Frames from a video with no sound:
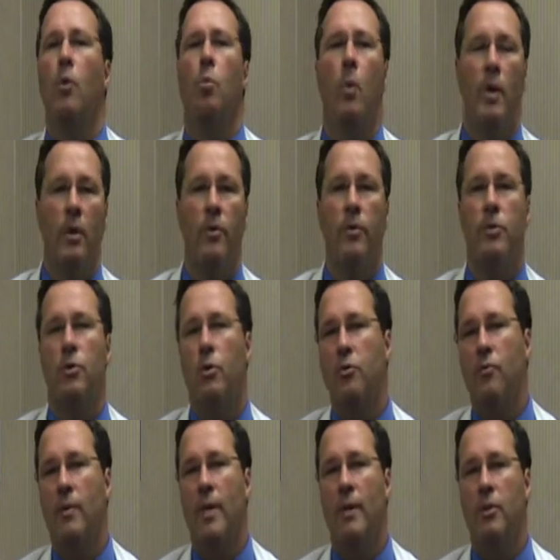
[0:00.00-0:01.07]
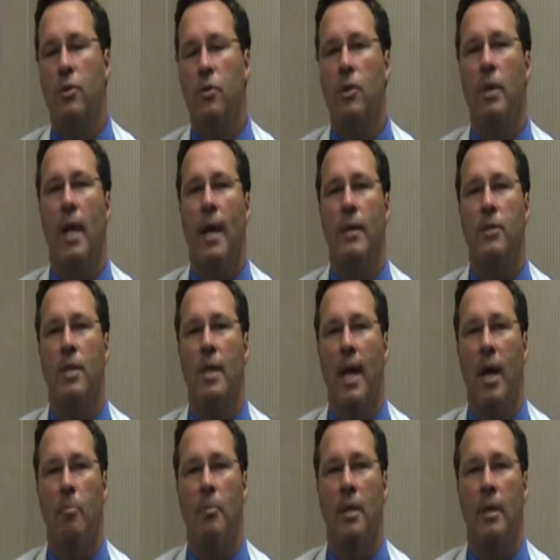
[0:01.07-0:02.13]
One other surgery that's utilized in
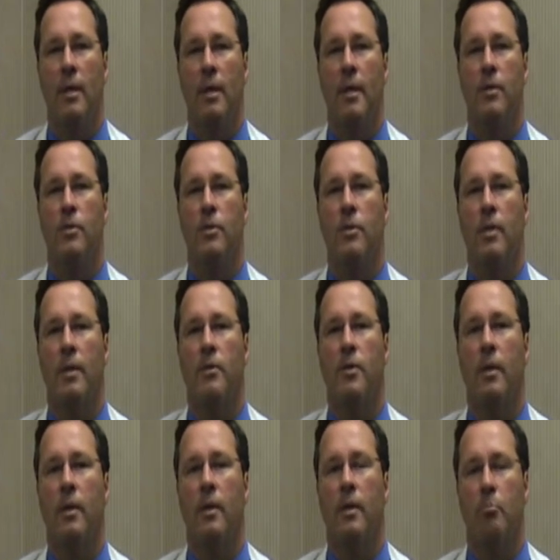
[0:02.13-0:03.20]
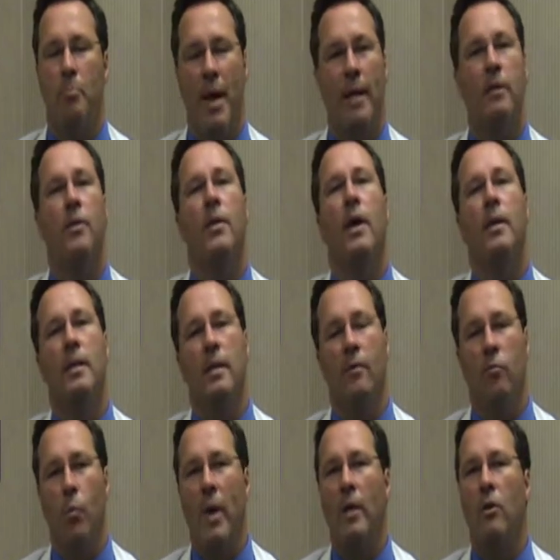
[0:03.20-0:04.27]
apnea is back to the idea
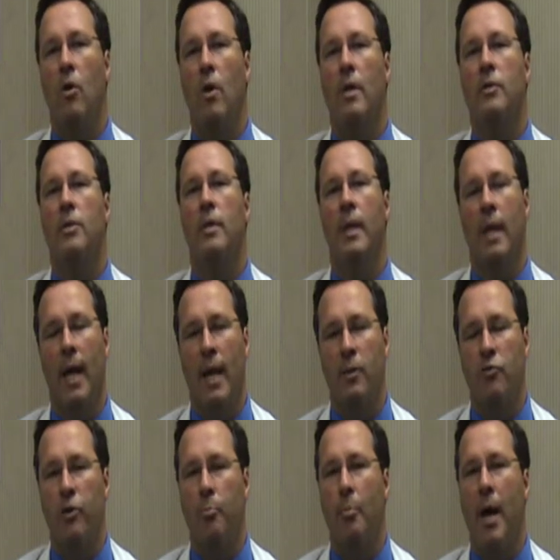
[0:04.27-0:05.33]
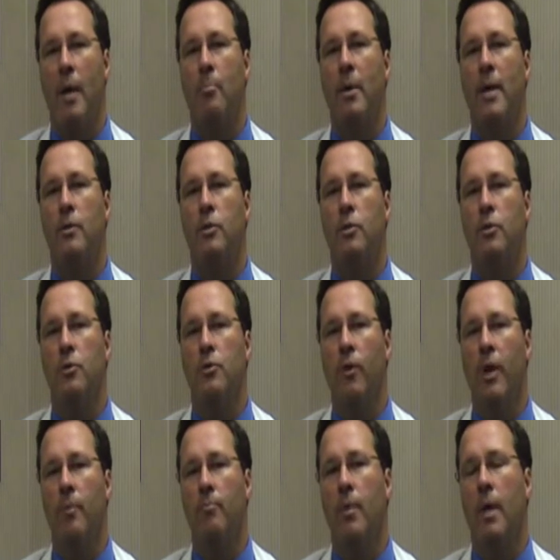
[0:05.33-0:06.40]
of weight loss and gastric bypass
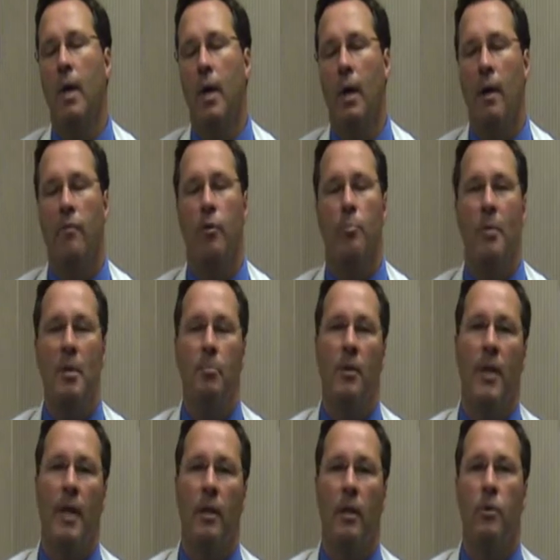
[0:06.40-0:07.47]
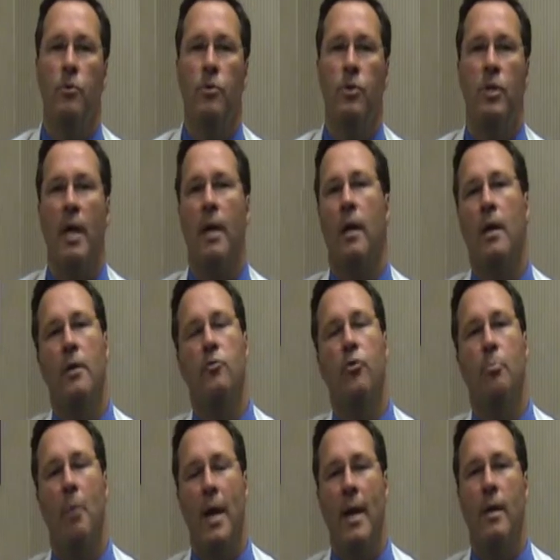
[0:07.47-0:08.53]
surgery. For people that lose, say,
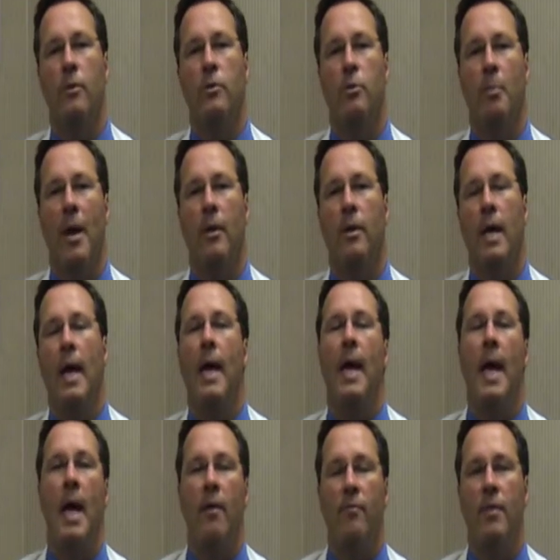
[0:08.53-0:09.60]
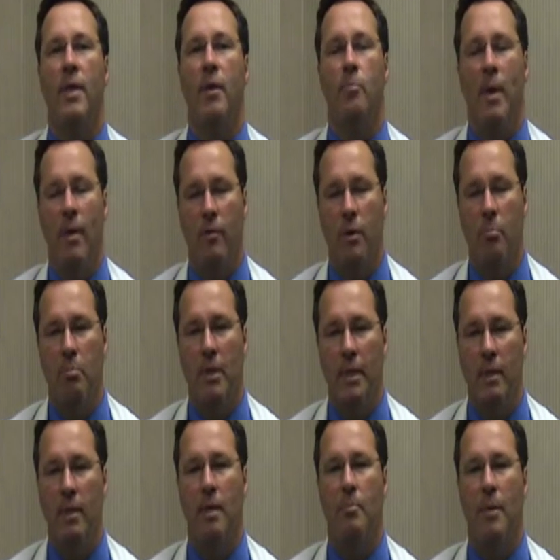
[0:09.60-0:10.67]
100 pounds, about half of them have
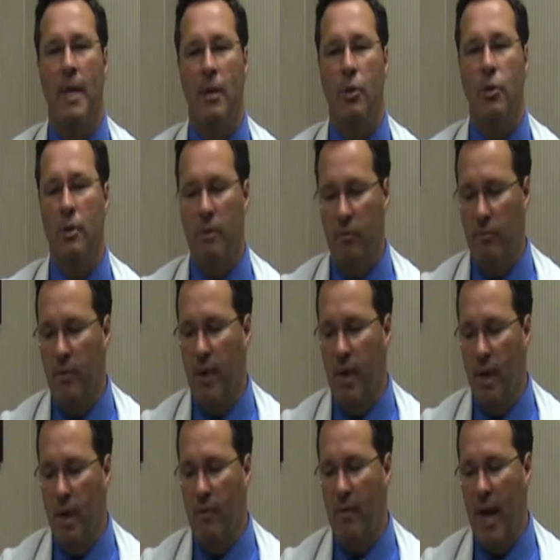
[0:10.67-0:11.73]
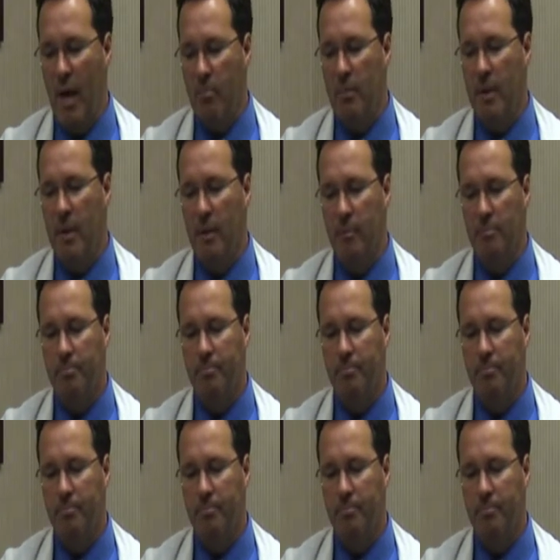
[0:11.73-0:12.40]
complete elimination of apnea.